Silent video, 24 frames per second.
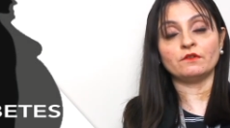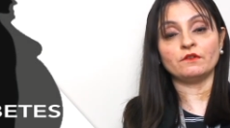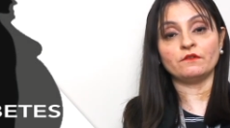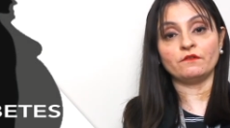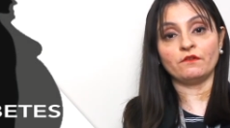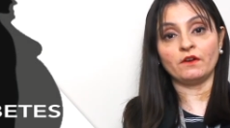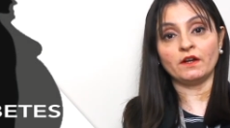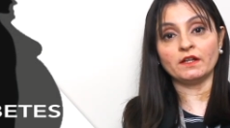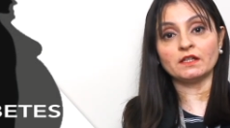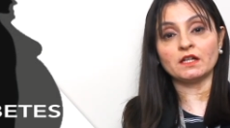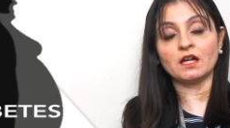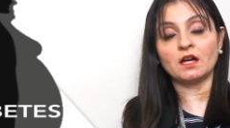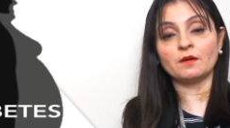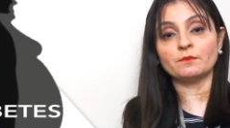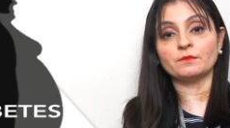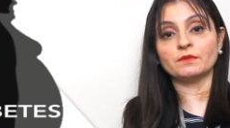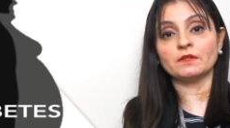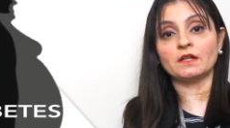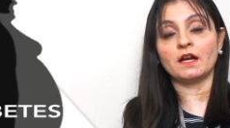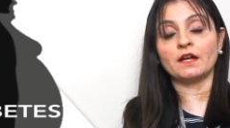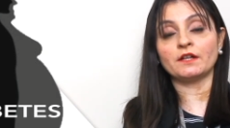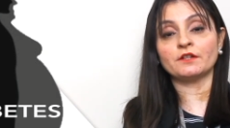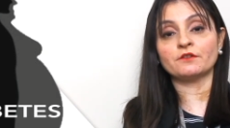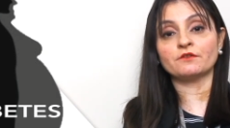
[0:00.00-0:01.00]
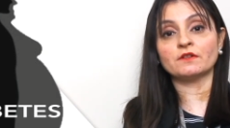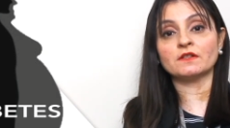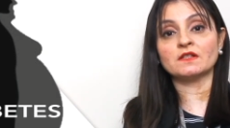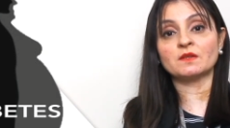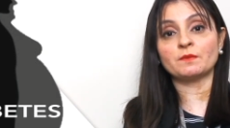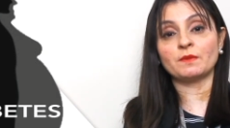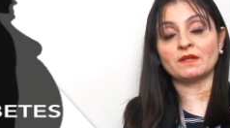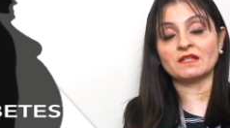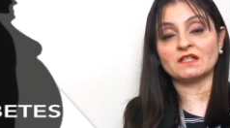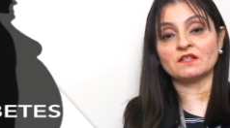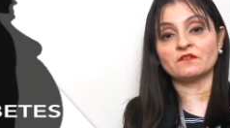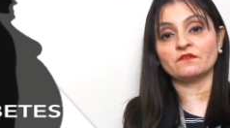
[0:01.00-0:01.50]
refined carbohydrates
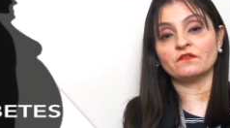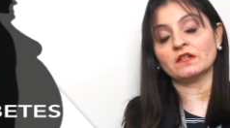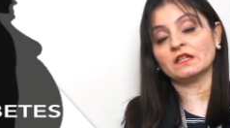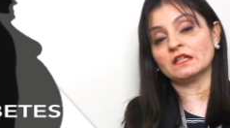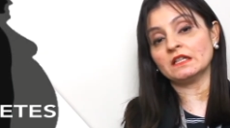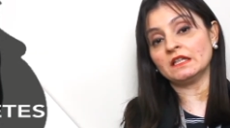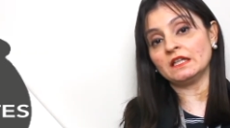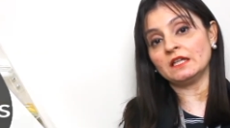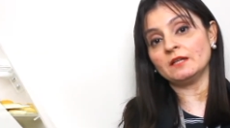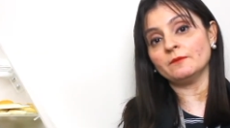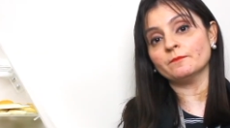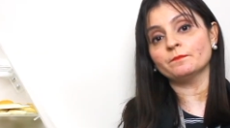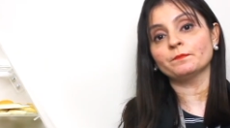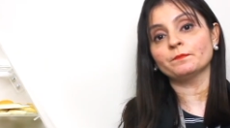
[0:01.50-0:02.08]
specifically.